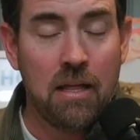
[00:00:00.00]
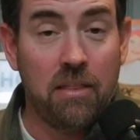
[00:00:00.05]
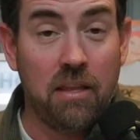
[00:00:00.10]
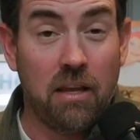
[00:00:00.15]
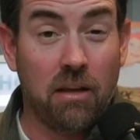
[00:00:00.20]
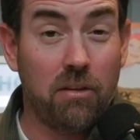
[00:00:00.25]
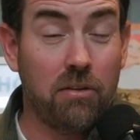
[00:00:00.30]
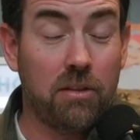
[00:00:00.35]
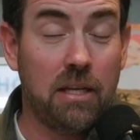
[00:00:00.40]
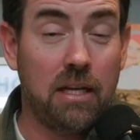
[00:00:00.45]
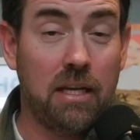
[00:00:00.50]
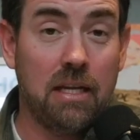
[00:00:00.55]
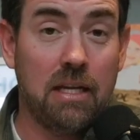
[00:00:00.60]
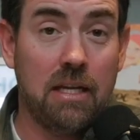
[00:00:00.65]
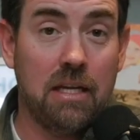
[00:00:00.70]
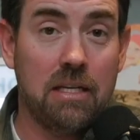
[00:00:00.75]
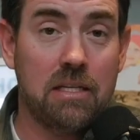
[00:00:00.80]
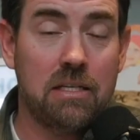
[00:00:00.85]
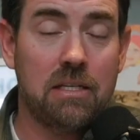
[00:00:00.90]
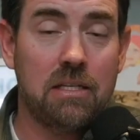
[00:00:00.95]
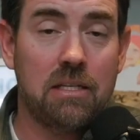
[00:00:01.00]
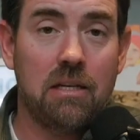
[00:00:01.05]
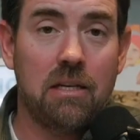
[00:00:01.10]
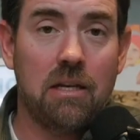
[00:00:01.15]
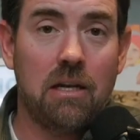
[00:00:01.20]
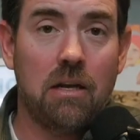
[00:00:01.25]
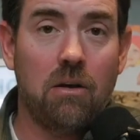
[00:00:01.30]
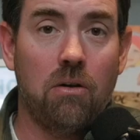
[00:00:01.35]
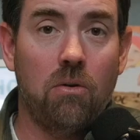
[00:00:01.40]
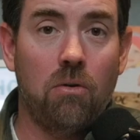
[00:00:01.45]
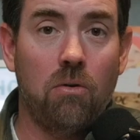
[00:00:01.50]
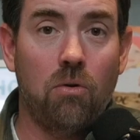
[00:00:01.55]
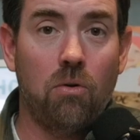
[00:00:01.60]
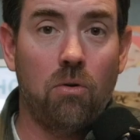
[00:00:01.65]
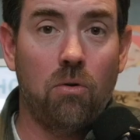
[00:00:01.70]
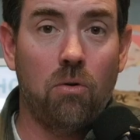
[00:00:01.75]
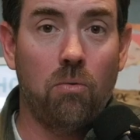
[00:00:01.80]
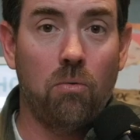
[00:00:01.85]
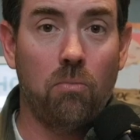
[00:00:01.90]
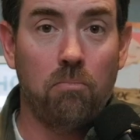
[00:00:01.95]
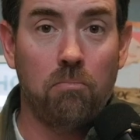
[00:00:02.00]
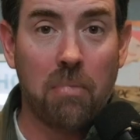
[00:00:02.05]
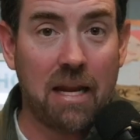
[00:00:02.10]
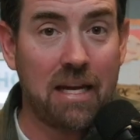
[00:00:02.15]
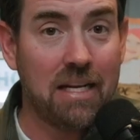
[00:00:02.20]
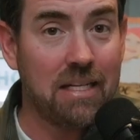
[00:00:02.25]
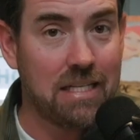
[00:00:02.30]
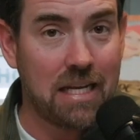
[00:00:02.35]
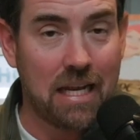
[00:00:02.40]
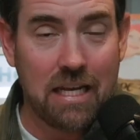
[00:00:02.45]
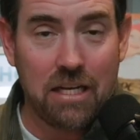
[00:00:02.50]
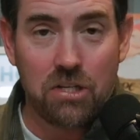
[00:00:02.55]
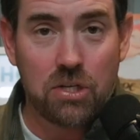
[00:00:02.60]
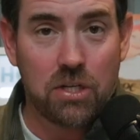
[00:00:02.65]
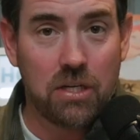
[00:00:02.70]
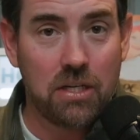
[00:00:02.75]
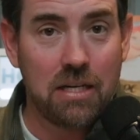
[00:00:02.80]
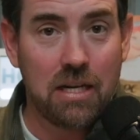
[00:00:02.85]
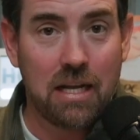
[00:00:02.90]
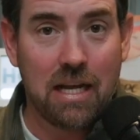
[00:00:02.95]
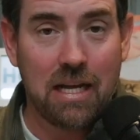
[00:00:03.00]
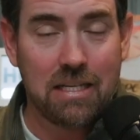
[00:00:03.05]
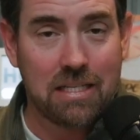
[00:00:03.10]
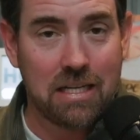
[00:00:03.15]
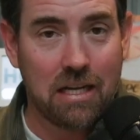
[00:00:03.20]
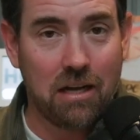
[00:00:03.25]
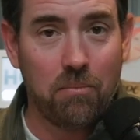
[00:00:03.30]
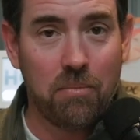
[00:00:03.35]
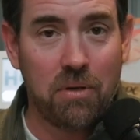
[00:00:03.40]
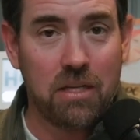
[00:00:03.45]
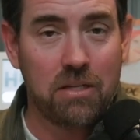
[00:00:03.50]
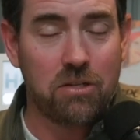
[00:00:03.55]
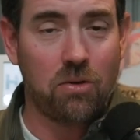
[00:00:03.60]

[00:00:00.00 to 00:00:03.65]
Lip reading: The other thing is meditation has helped me.